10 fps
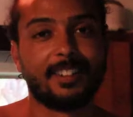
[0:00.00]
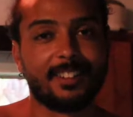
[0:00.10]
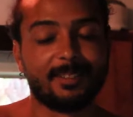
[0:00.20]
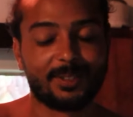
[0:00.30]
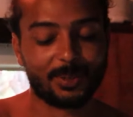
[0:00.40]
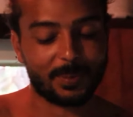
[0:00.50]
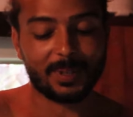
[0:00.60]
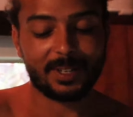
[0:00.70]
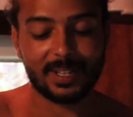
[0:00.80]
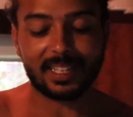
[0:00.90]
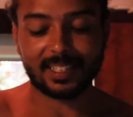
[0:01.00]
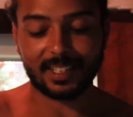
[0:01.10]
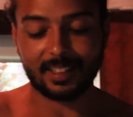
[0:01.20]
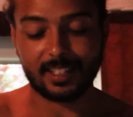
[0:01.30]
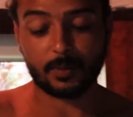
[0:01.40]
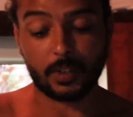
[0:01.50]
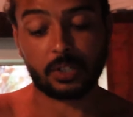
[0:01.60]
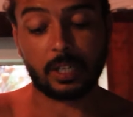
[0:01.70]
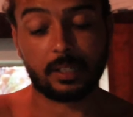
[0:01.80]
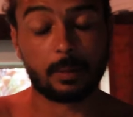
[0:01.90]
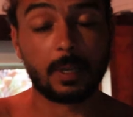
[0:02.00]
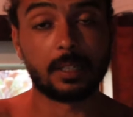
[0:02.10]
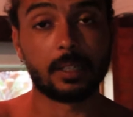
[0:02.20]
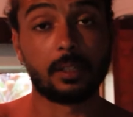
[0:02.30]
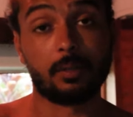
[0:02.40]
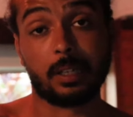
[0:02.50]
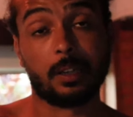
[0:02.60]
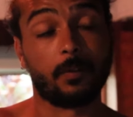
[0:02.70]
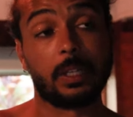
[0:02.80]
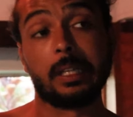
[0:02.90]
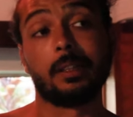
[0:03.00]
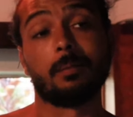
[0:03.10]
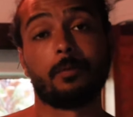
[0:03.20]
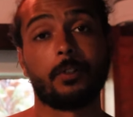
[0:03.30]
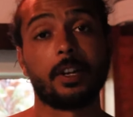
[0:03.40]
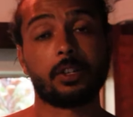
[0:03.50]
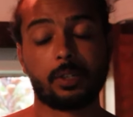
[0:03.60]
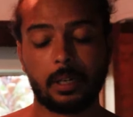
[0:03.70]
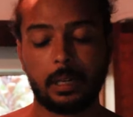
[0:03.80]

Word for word: Um, so it's pretty unique and these fish taste amazing. You can definitely eat them fresh.